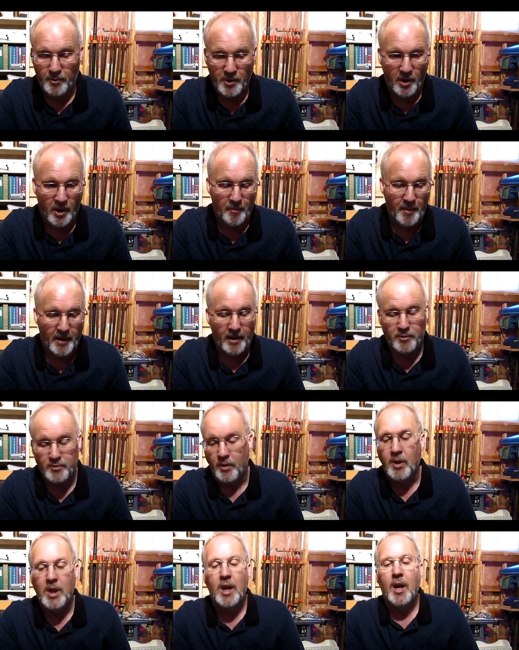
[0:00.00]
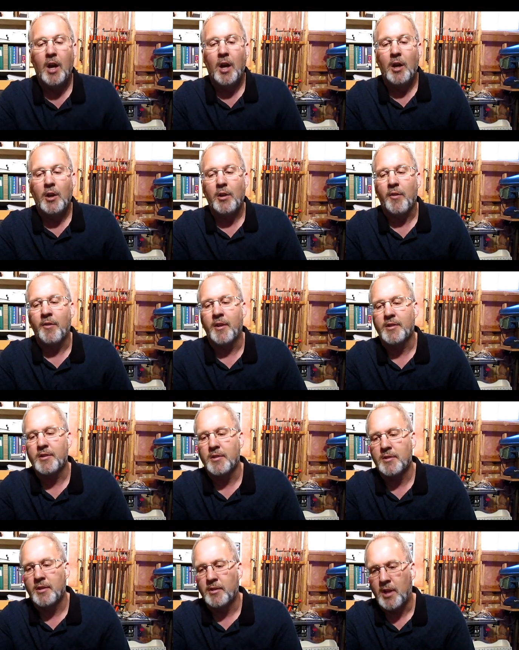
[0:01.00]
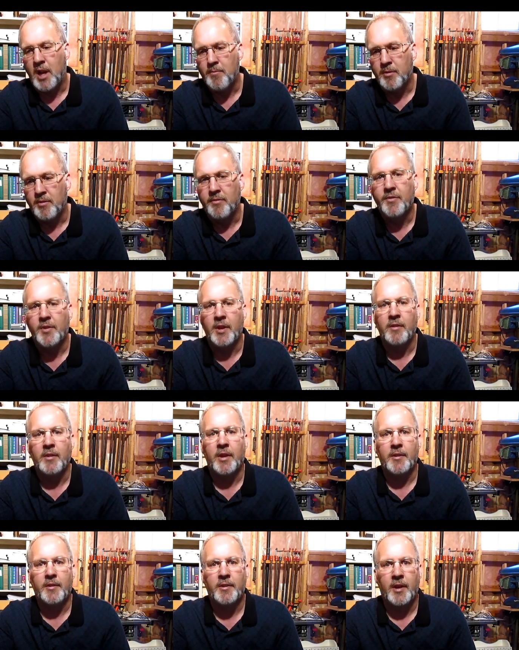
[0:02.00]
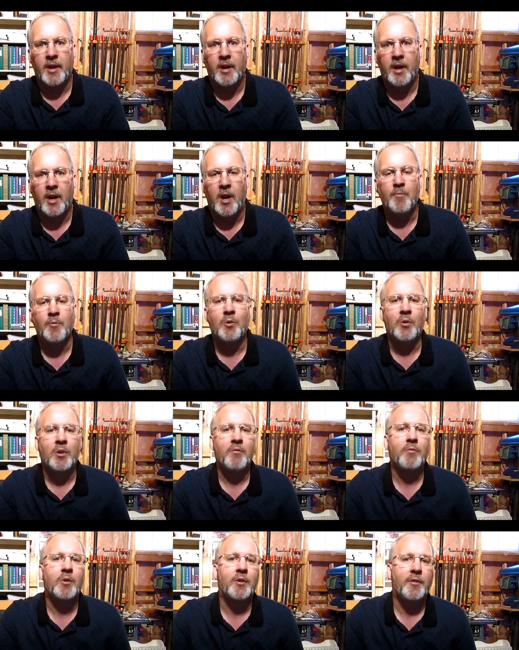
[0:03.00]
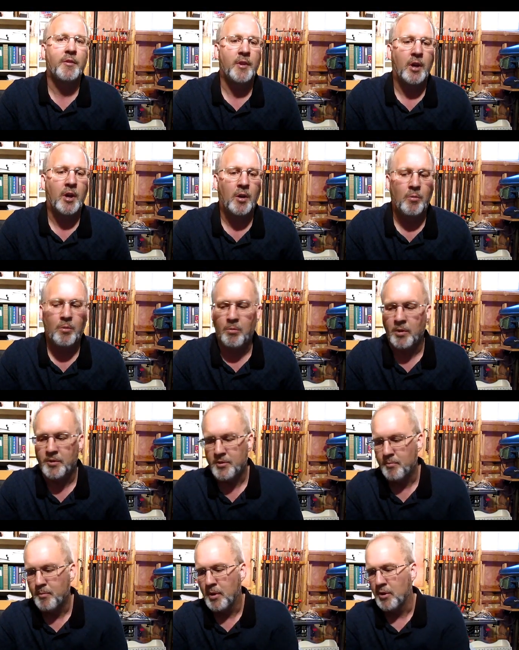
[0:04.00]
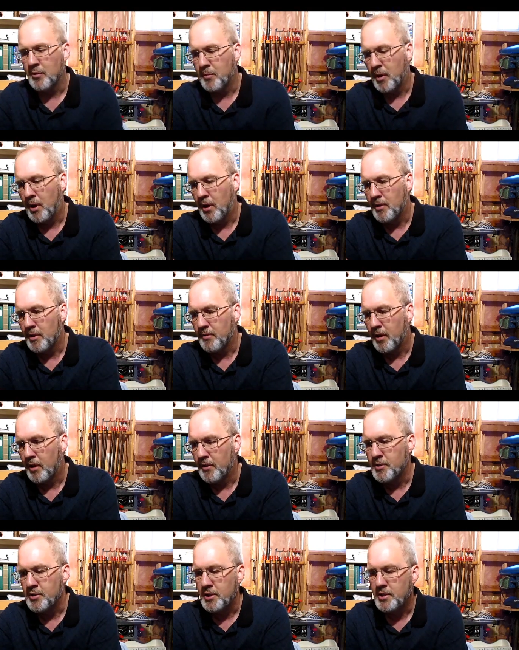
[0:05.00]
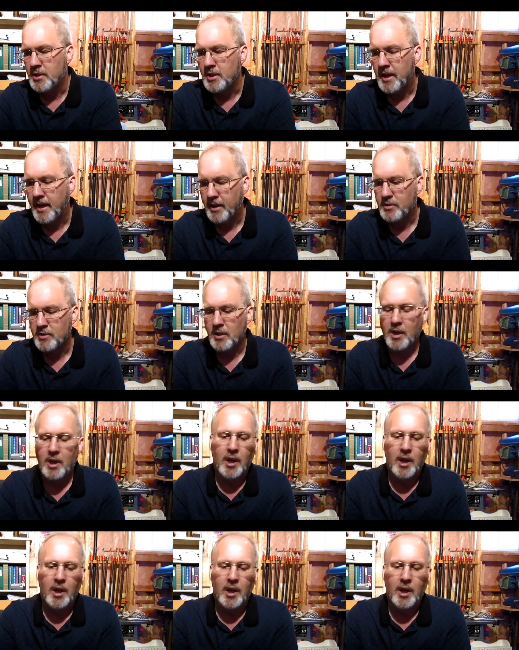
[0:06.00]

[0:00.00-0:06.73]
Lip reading: with the automatic. So this is the type of thing that I'm doing with some builds. But on the GTX,